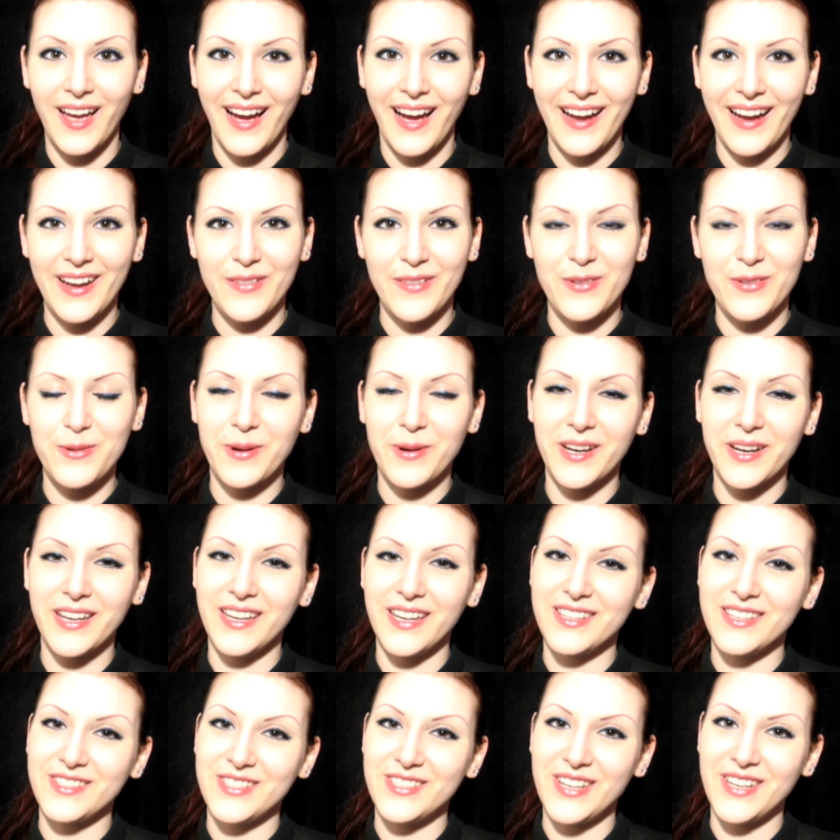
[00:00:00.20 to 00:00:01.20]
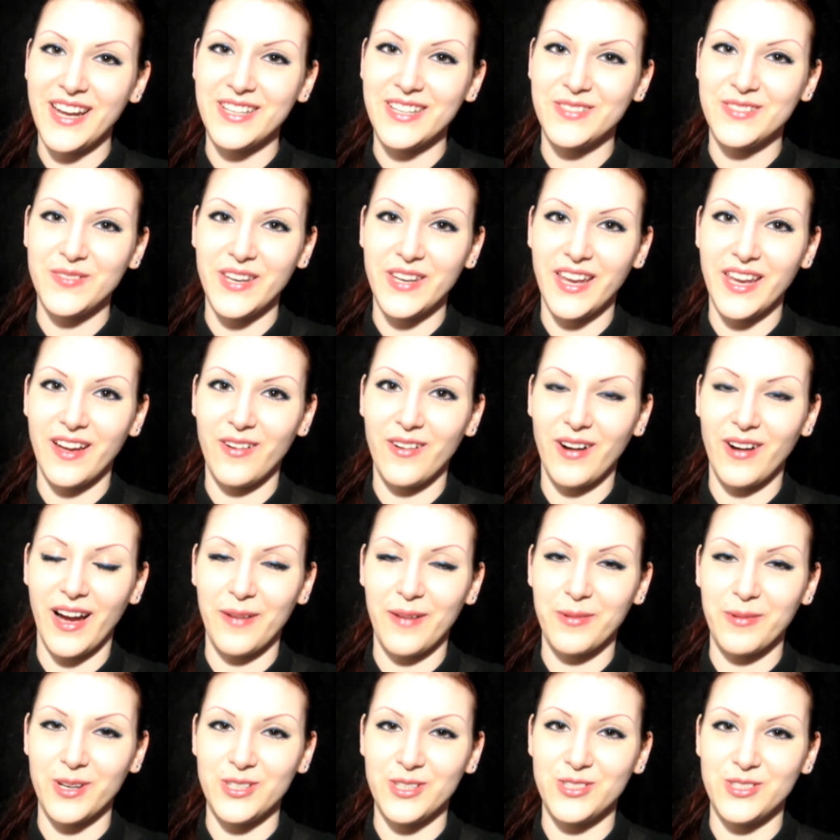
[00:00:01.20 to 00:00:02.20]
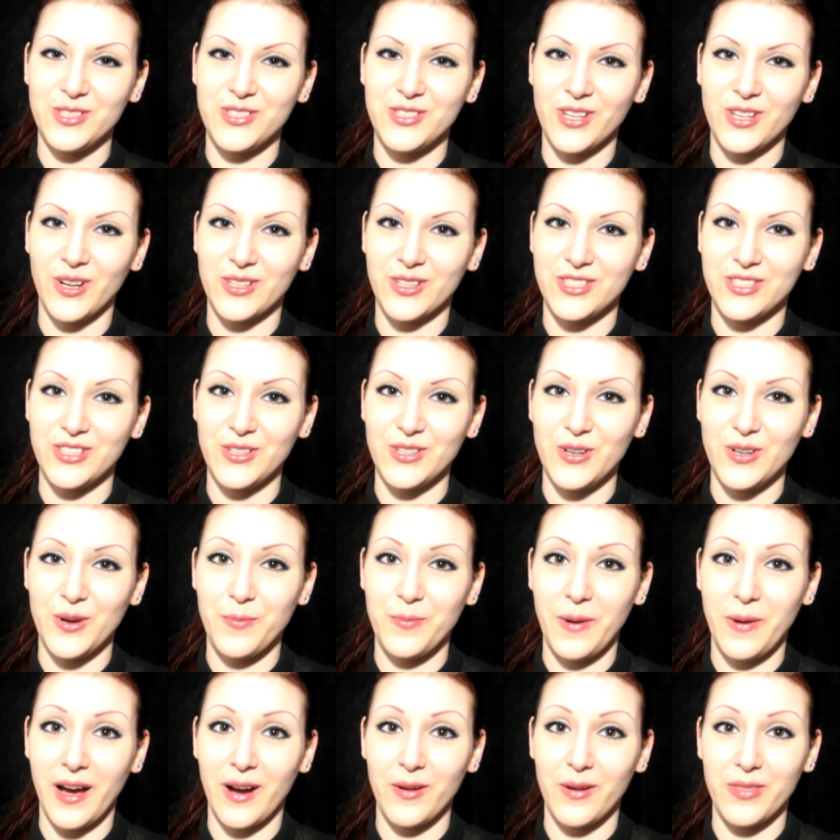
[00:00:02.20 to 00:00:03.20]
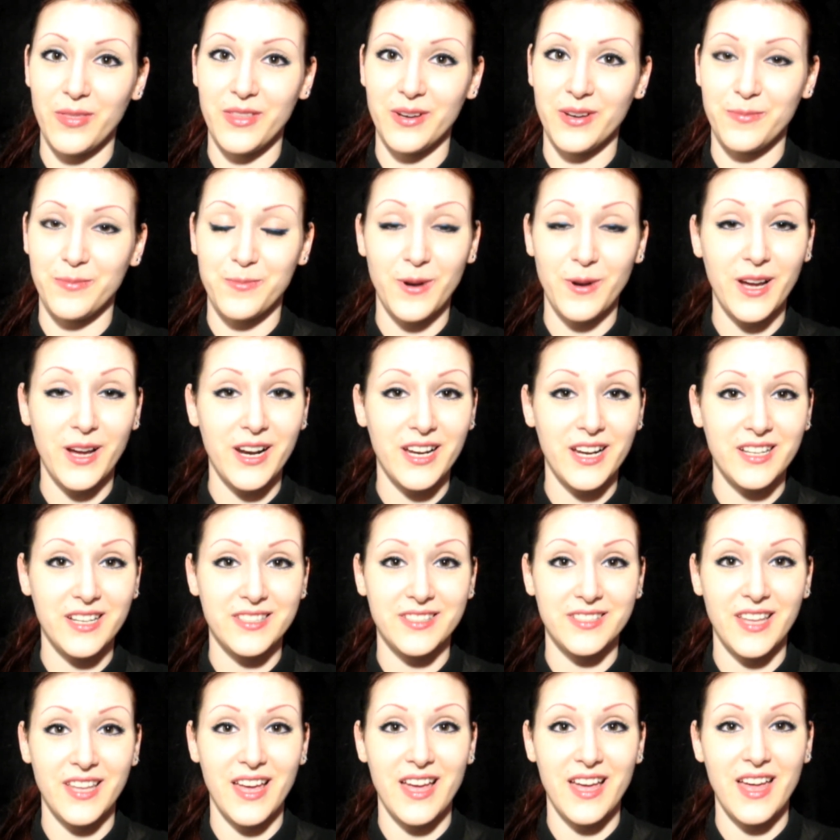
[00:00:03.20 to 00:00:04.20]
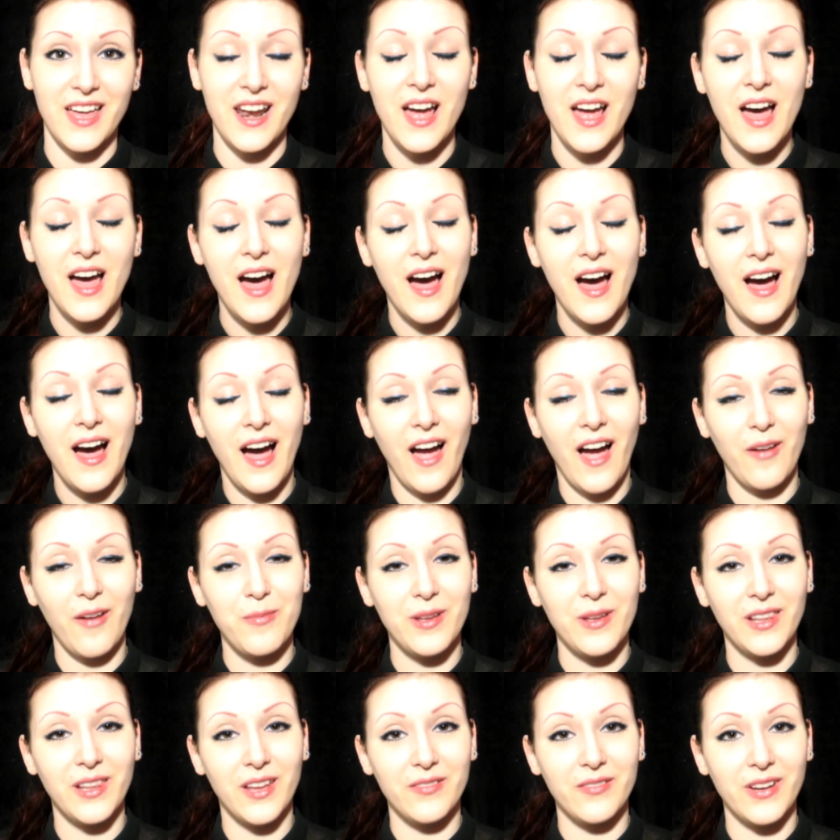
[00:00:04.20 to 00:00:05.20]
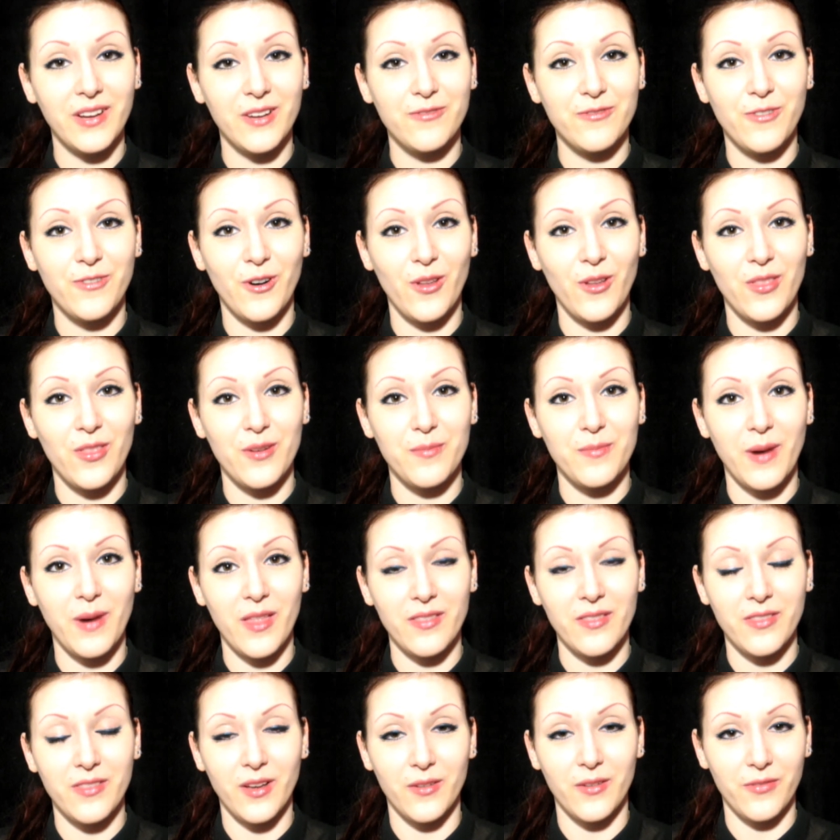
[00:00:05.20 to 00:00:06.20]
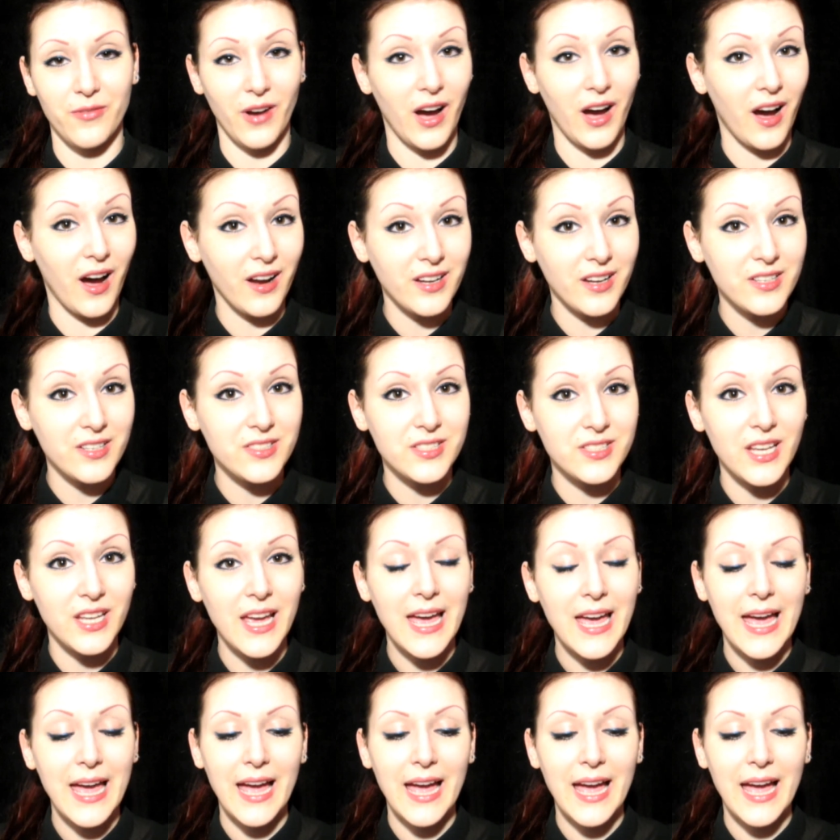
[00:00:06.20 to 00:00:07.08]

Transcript: Hi everyone, in today's video I'm going to talk to you about the products that I've been loving for the month of August,